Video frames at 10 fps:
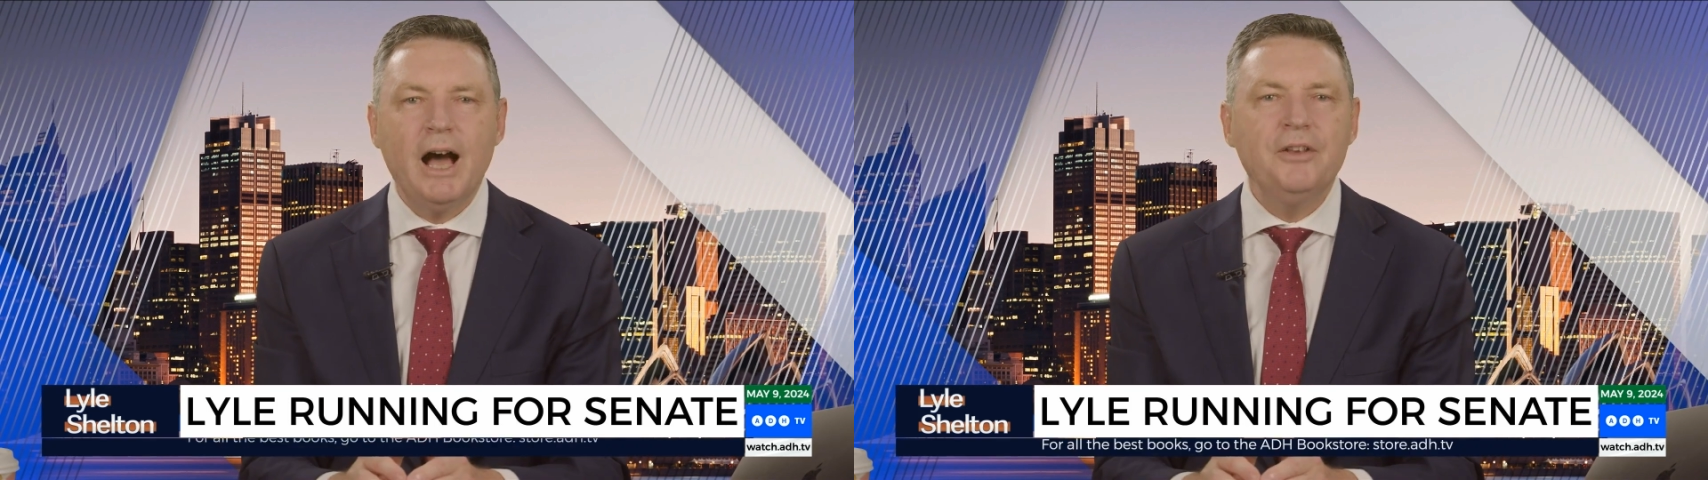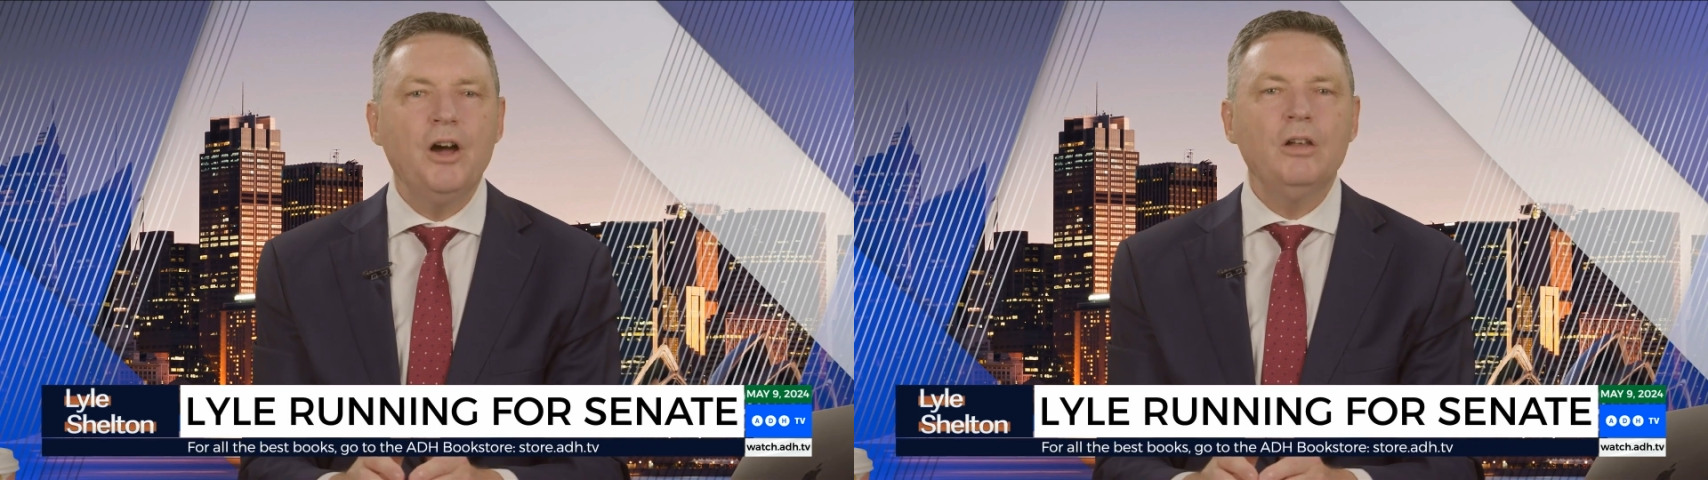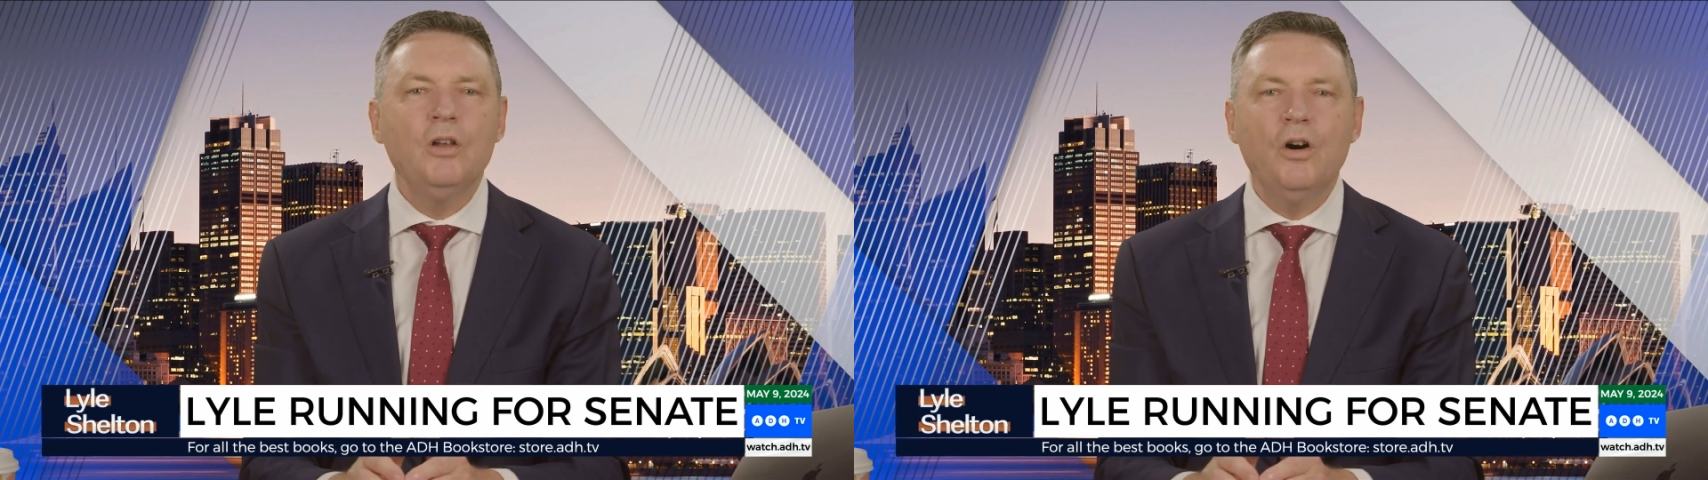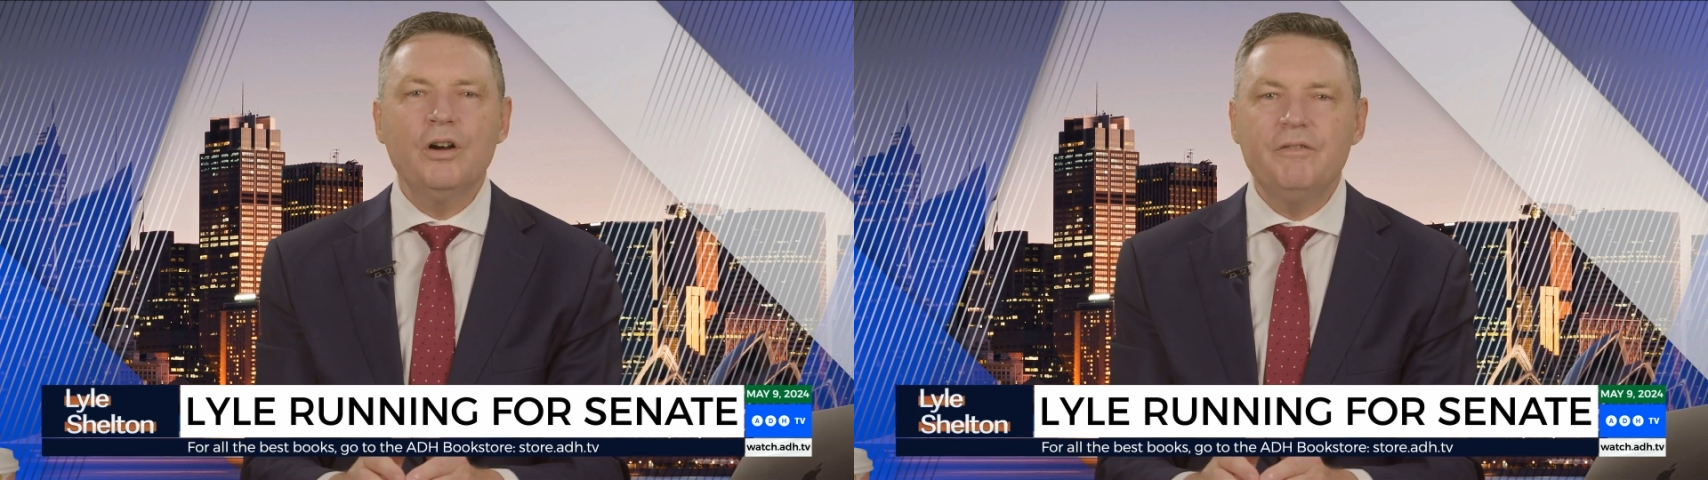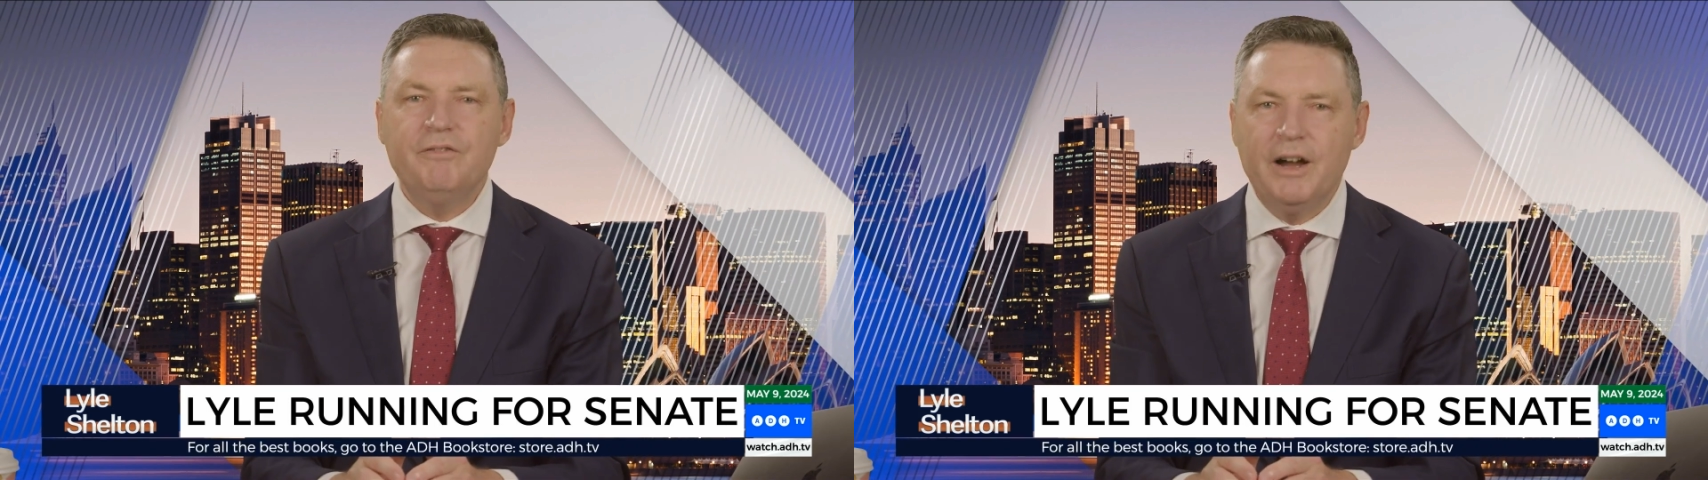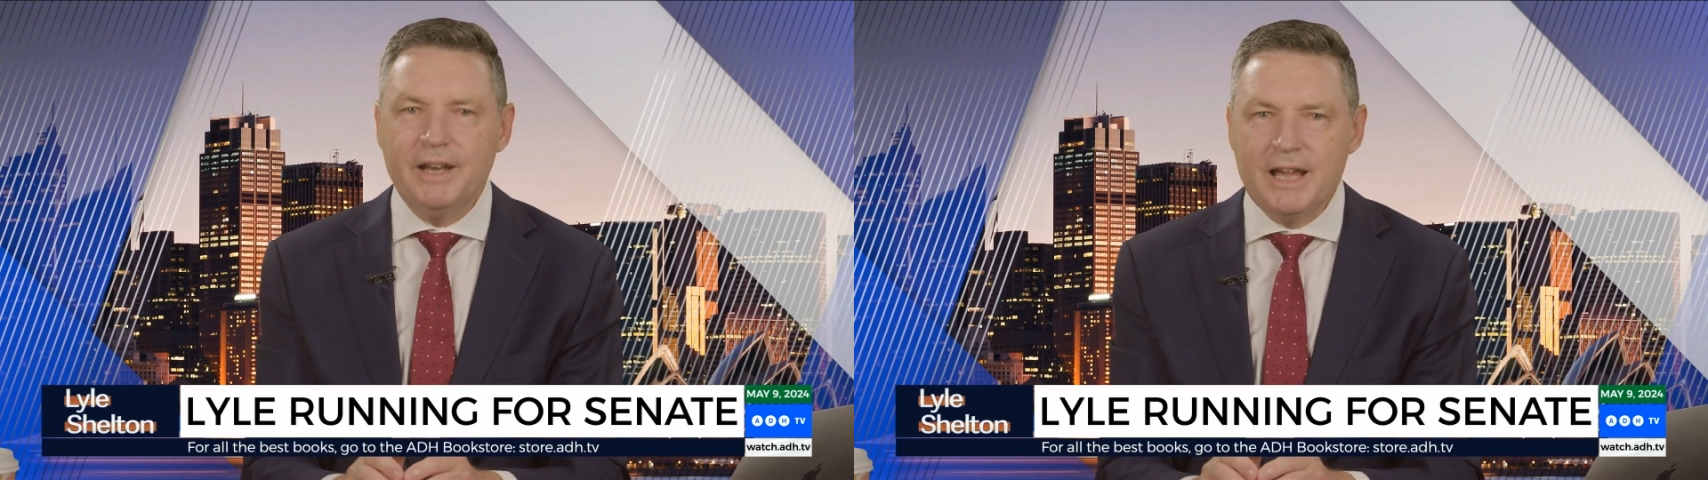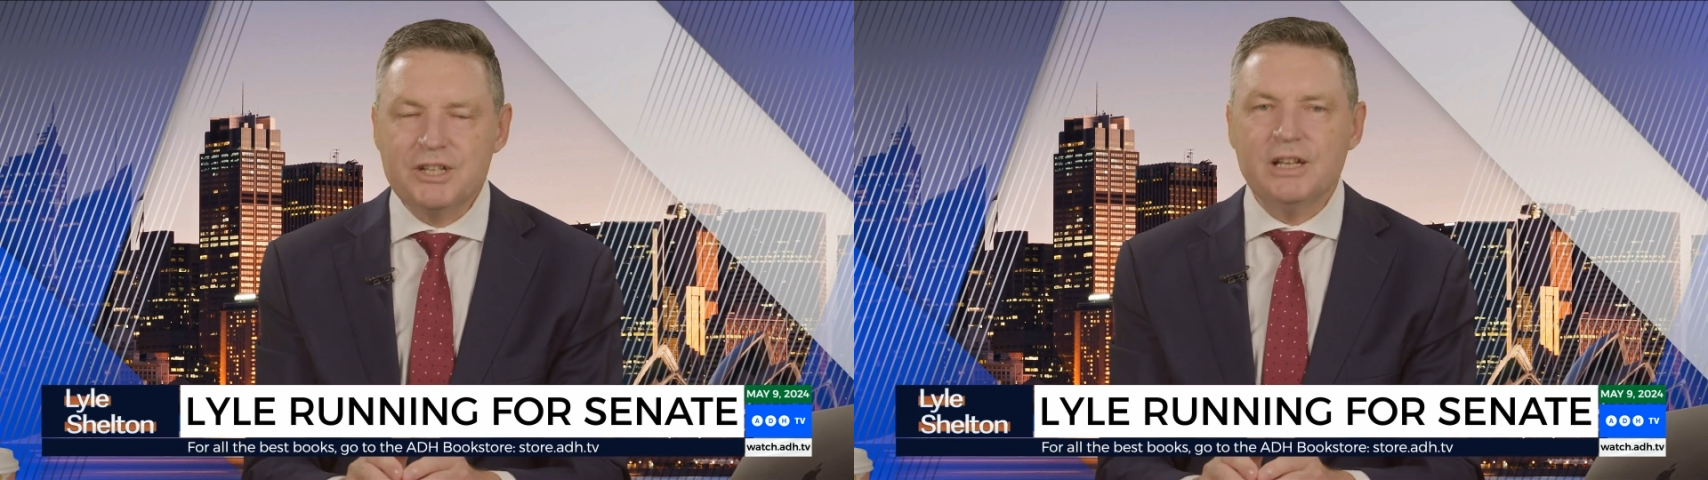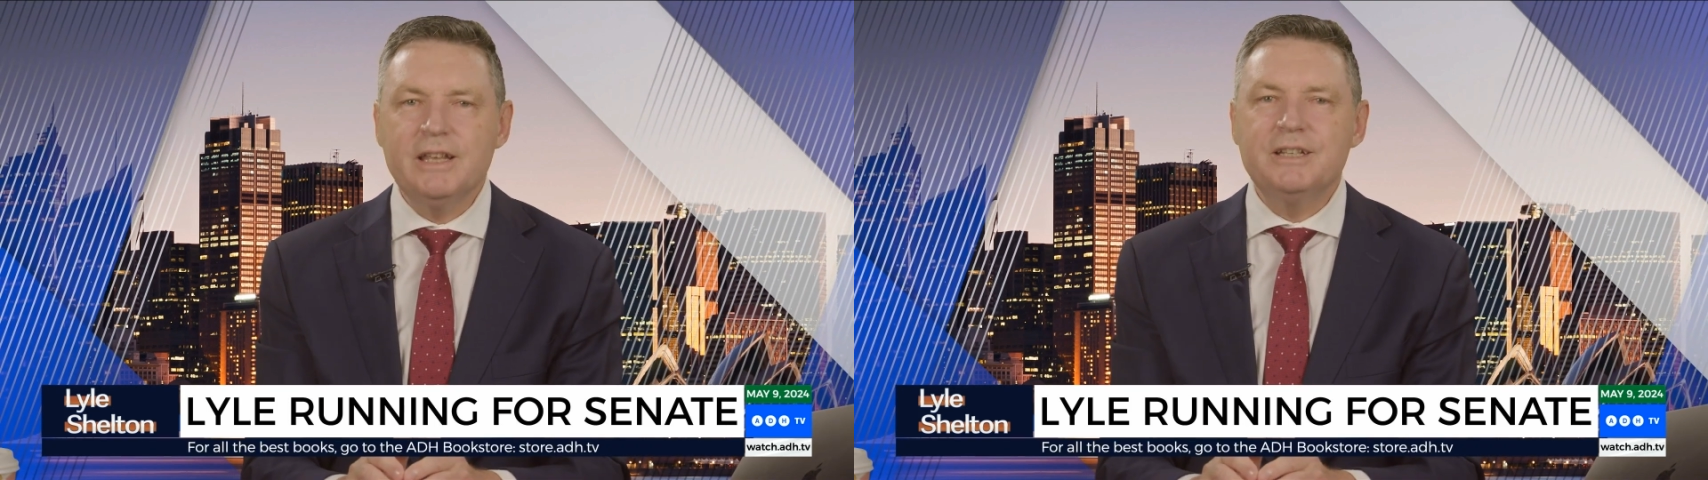are no longer
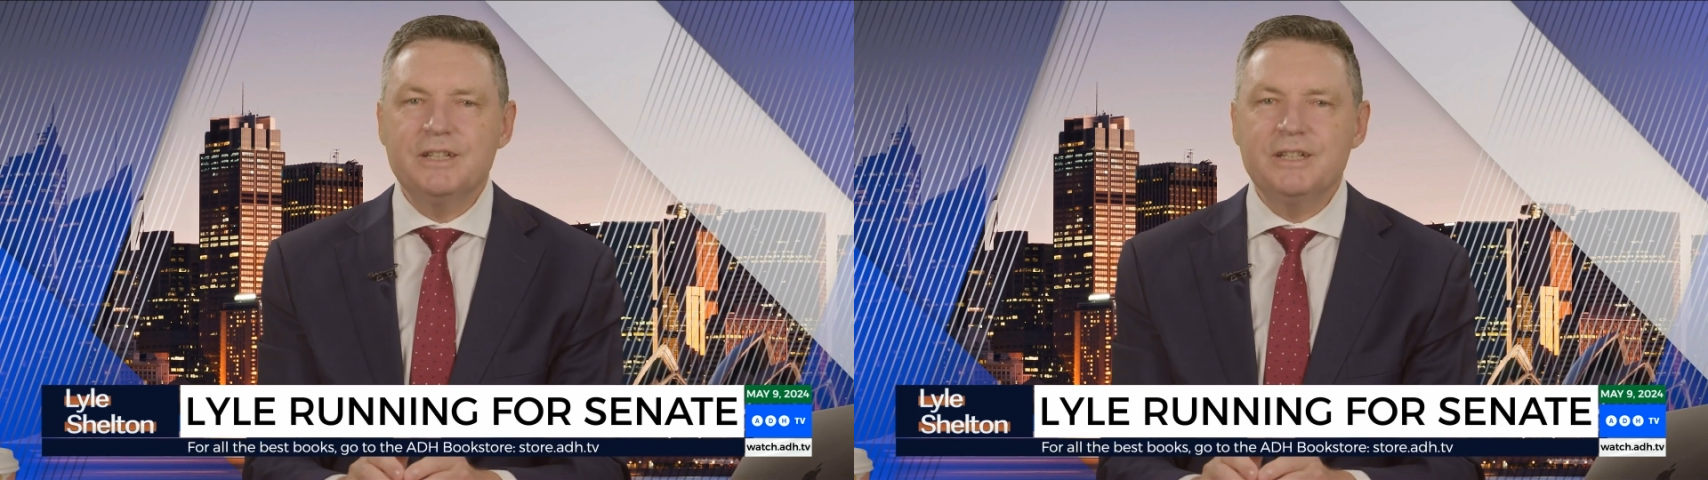financially